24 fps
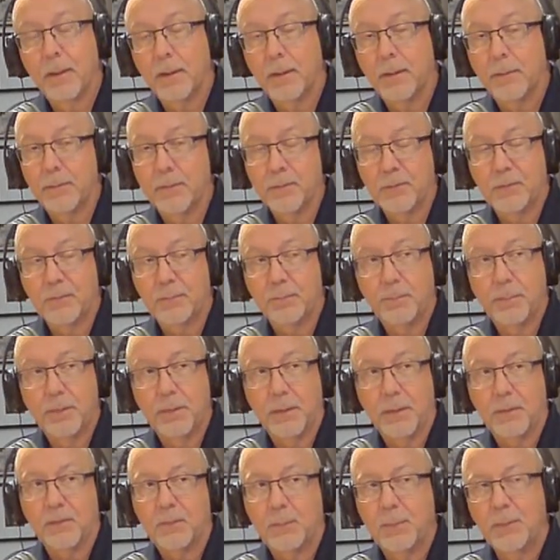
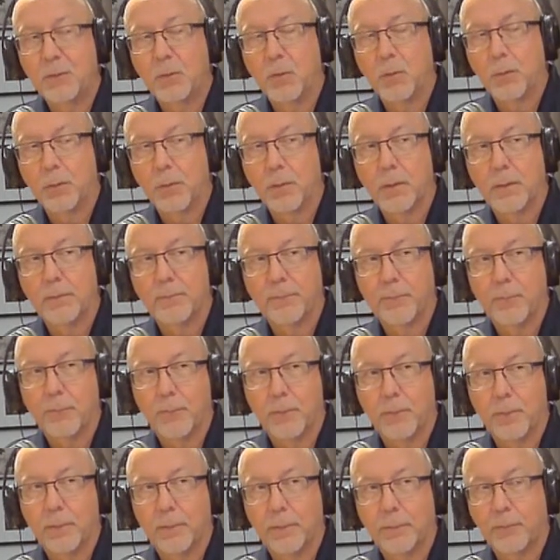It's been going on
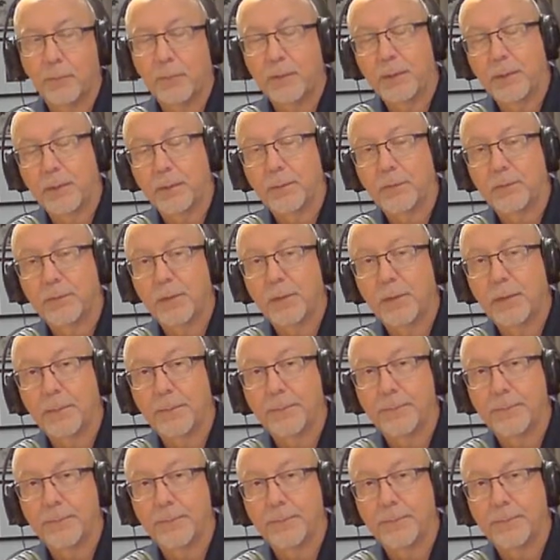for 3 years now.